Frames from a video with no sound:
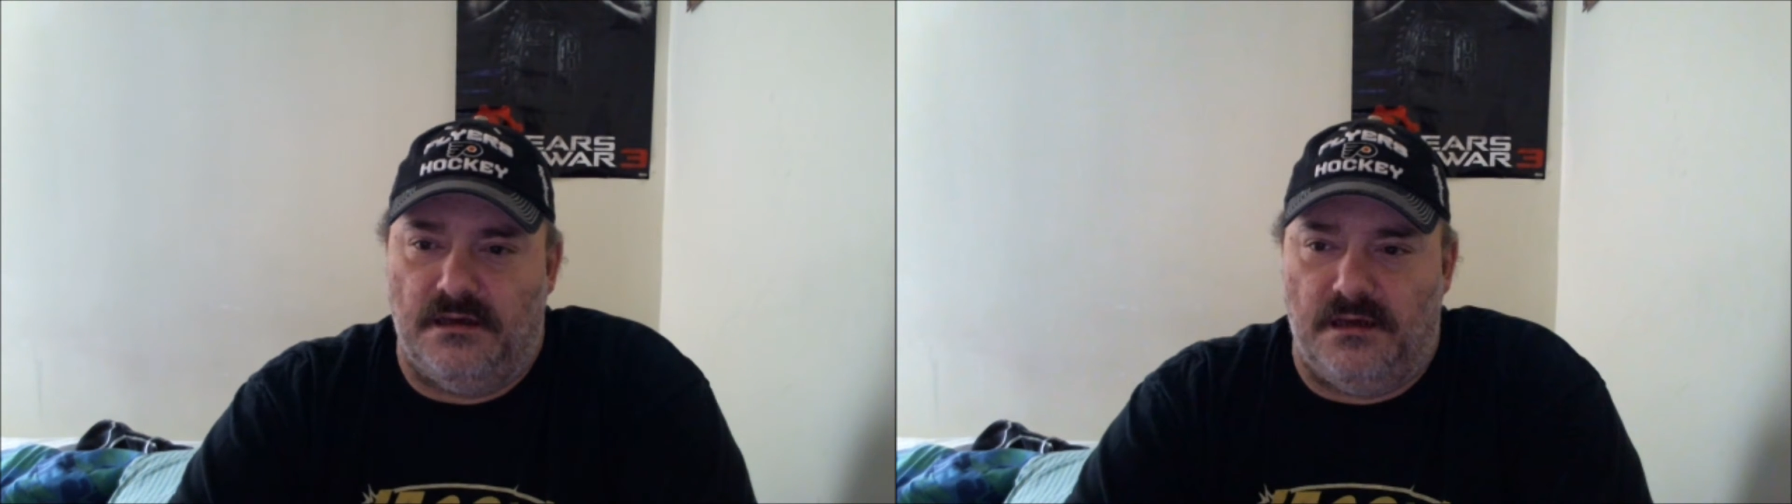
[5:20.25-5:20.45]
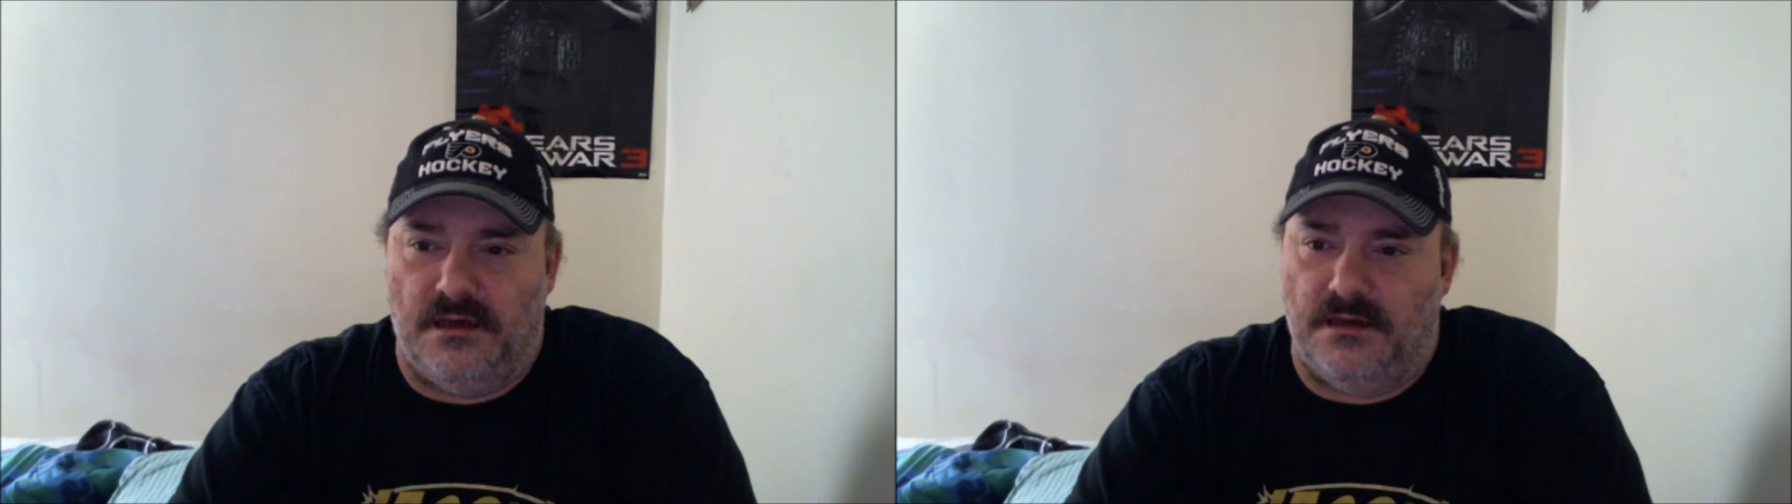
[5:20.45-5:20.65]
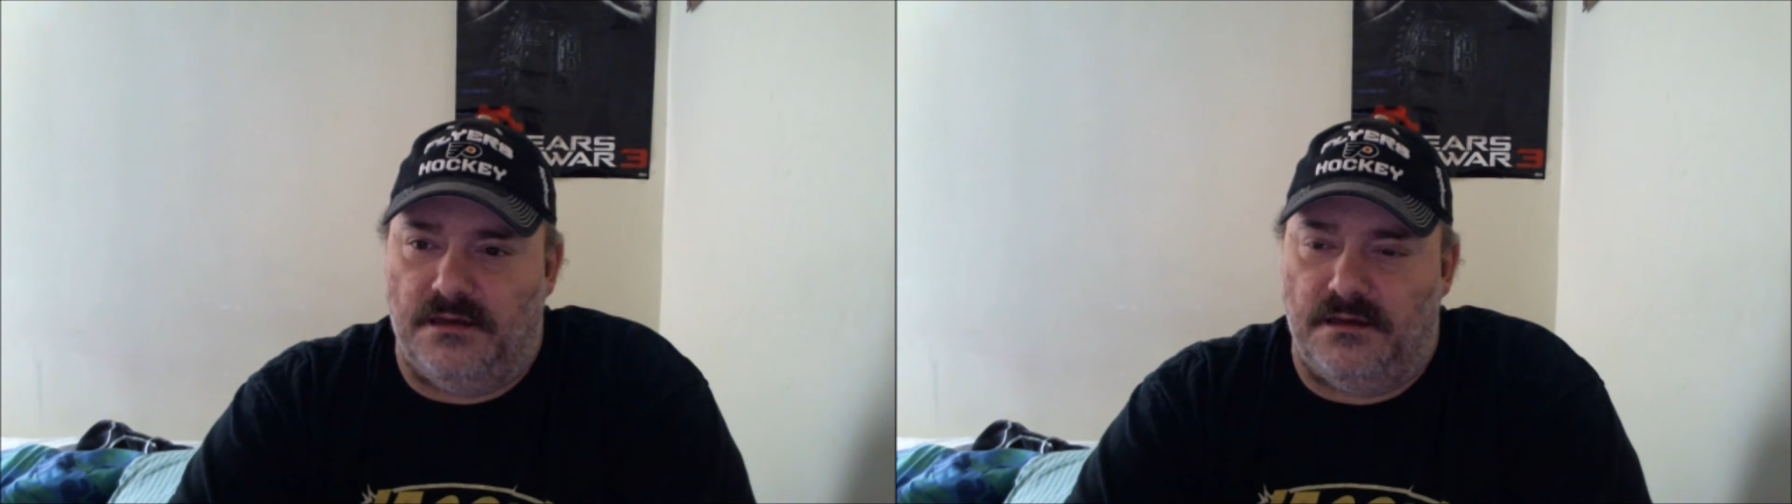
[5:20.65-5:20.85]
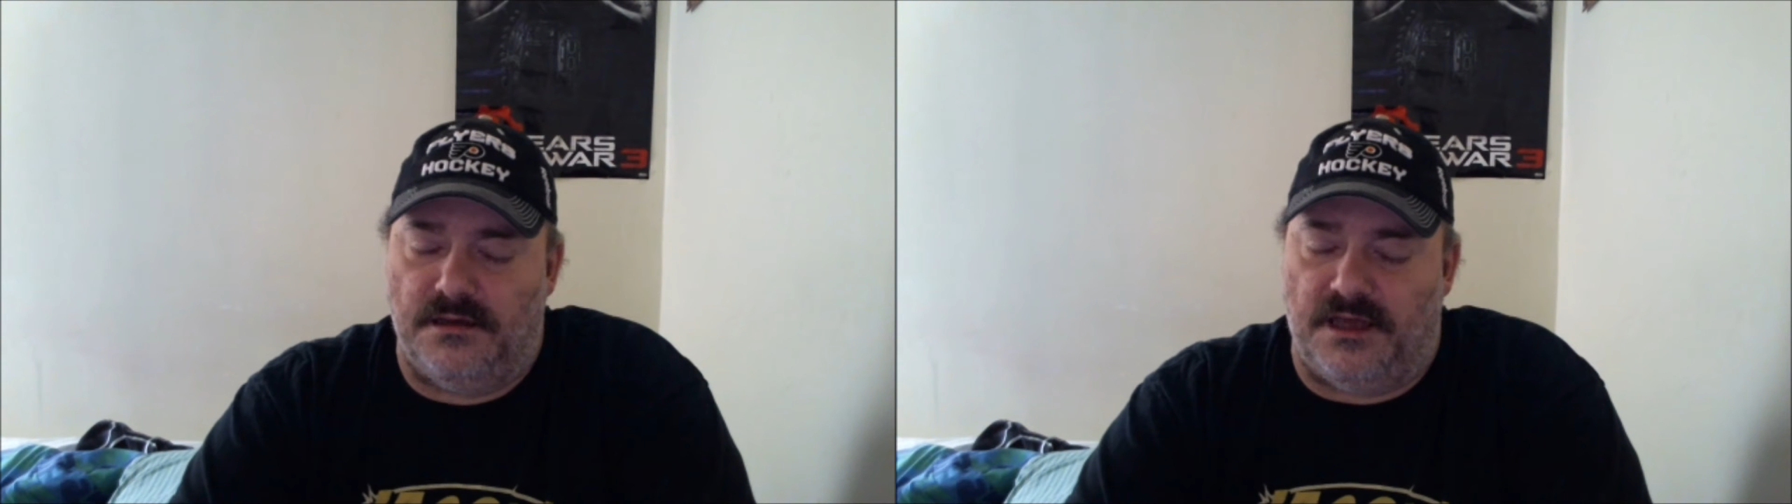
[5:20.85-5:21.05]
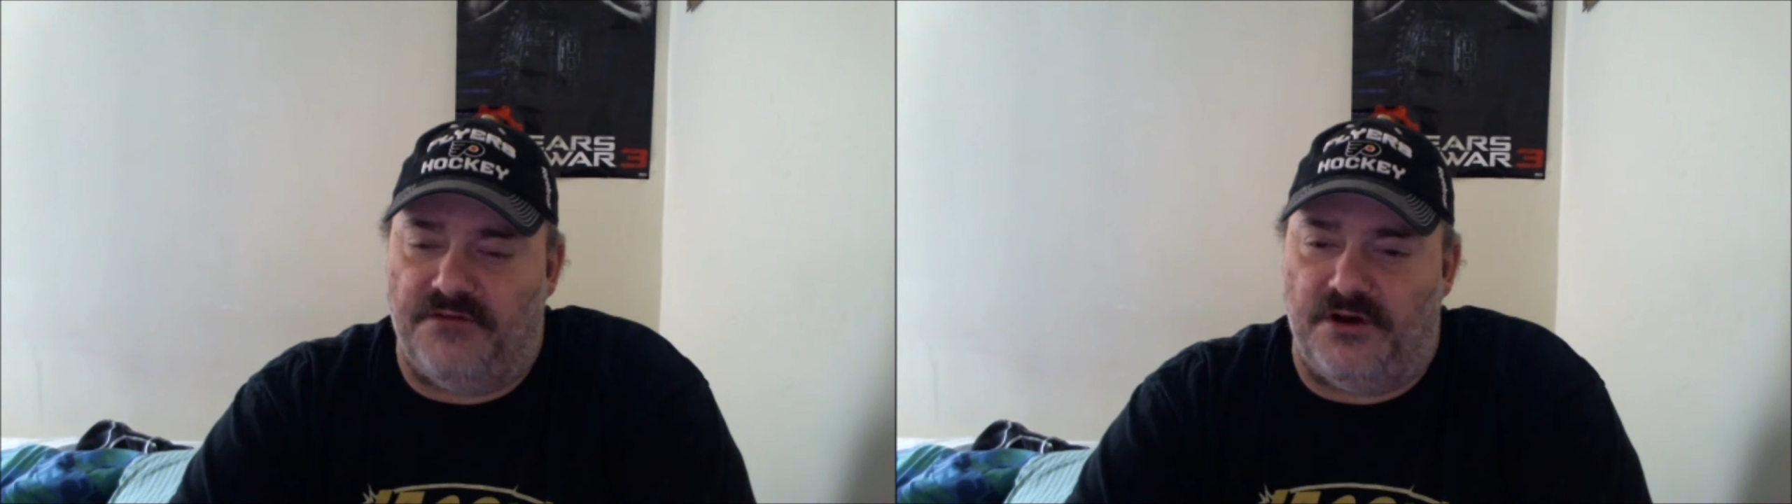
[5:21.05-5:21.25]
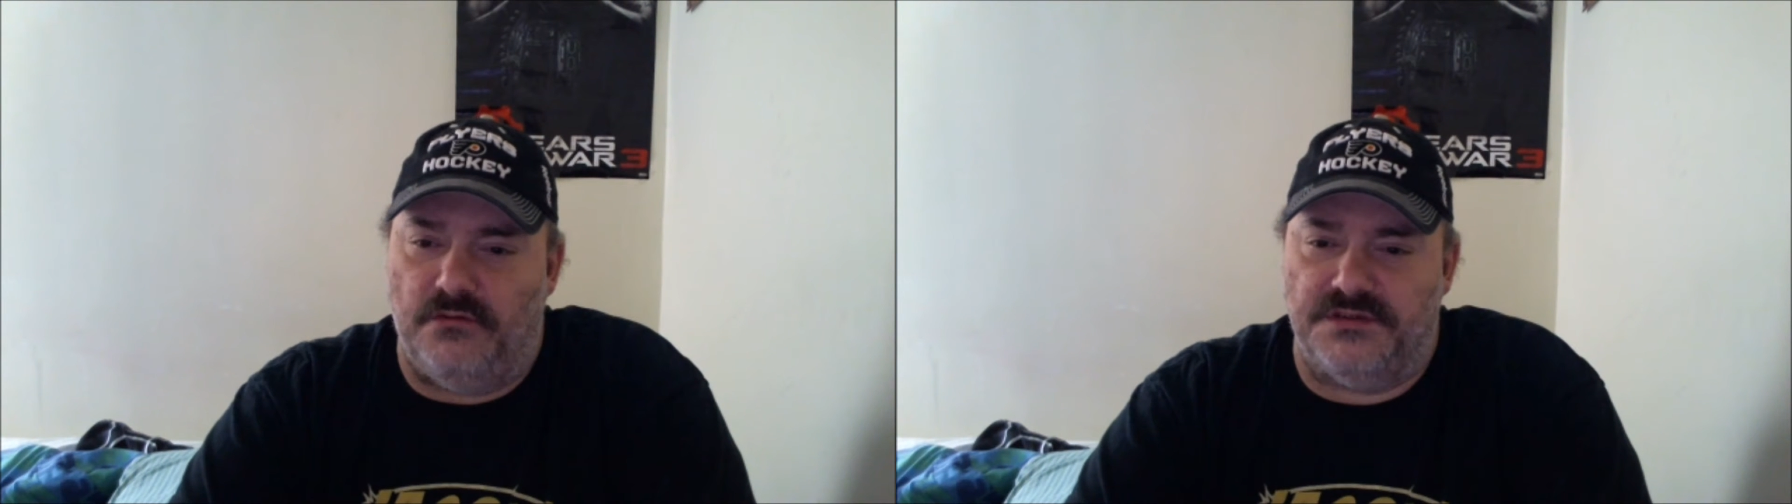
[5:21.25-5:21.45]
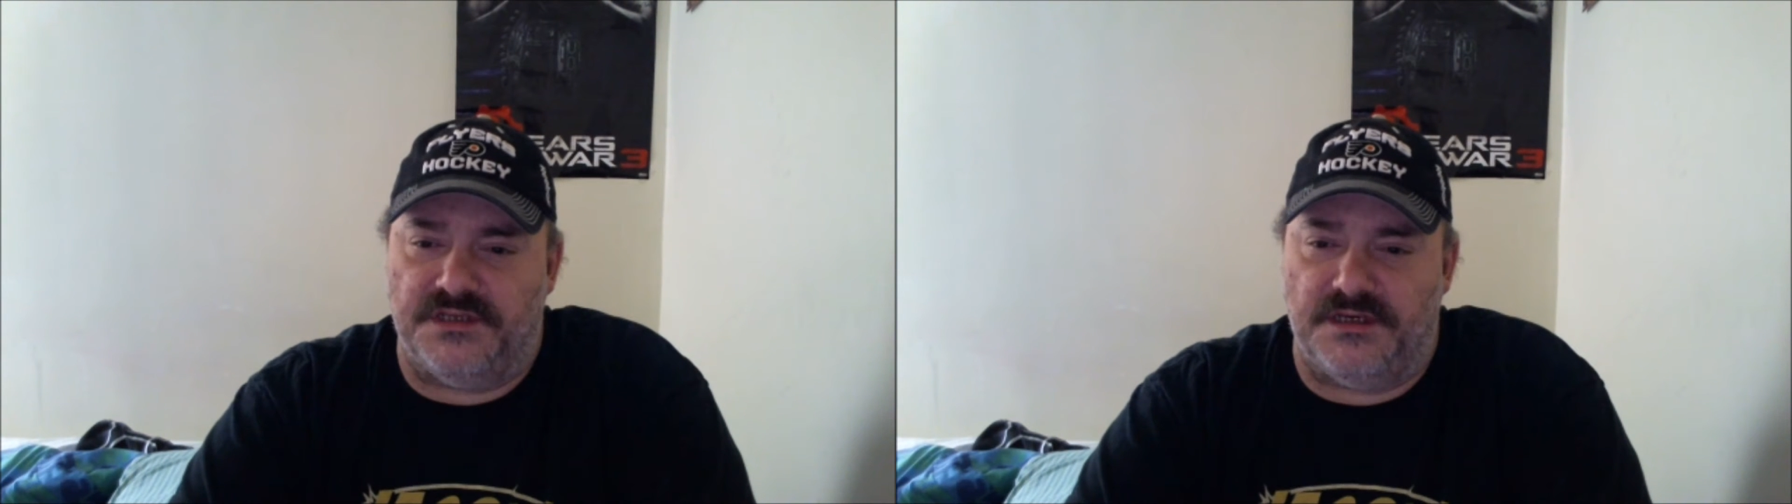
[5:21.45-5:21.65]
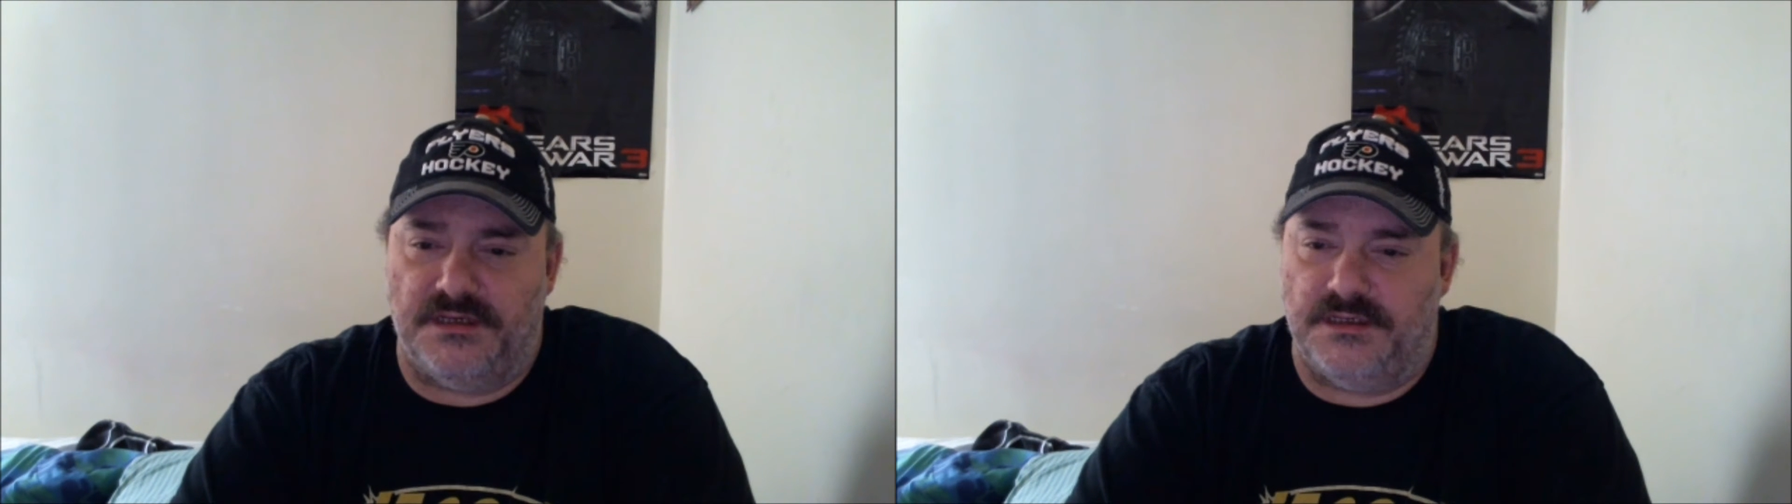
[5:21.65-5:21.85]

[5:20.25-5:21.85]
uh, Kevin Owens